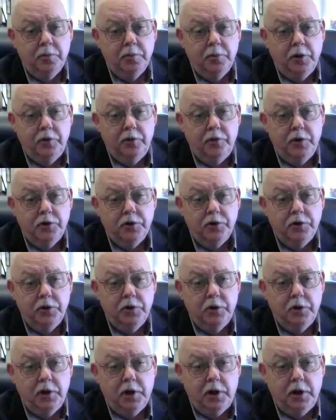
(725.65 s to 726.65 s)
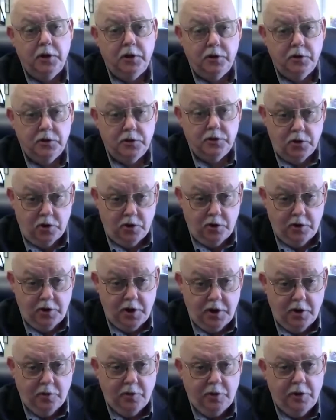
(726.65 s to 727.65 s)
the vision that I started
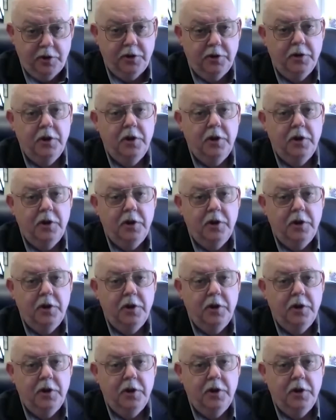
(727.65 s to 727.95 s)
out with,